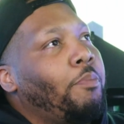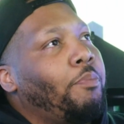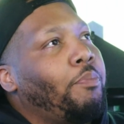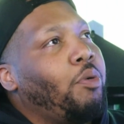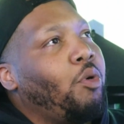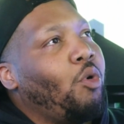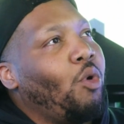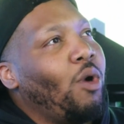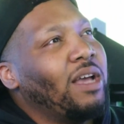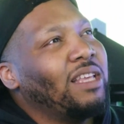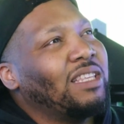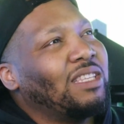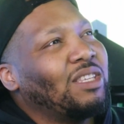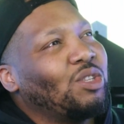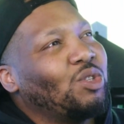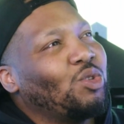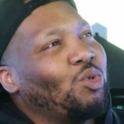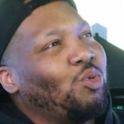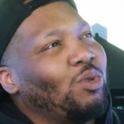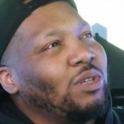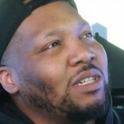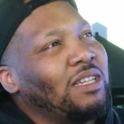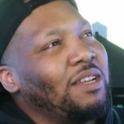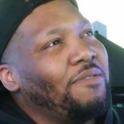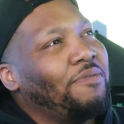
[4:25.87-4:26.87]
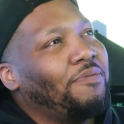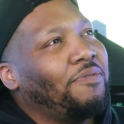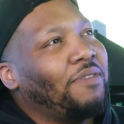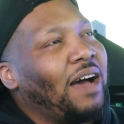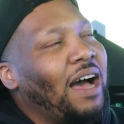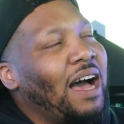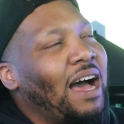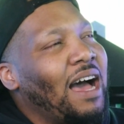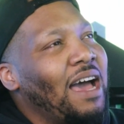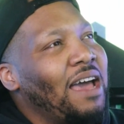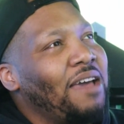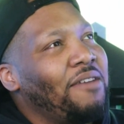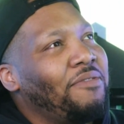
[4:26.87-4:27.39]

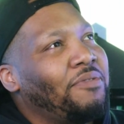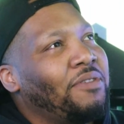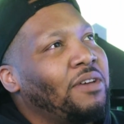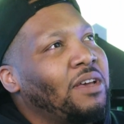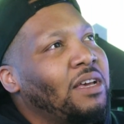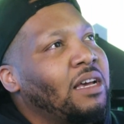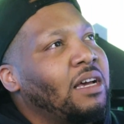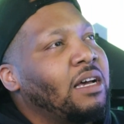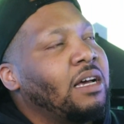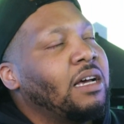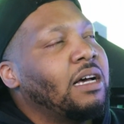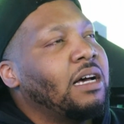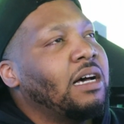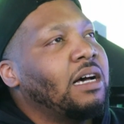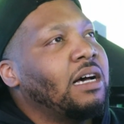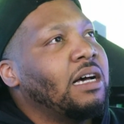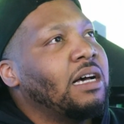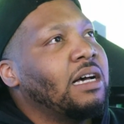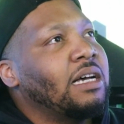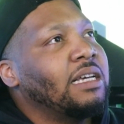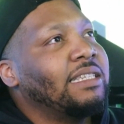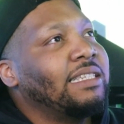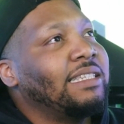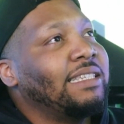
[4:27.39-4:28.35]
0.25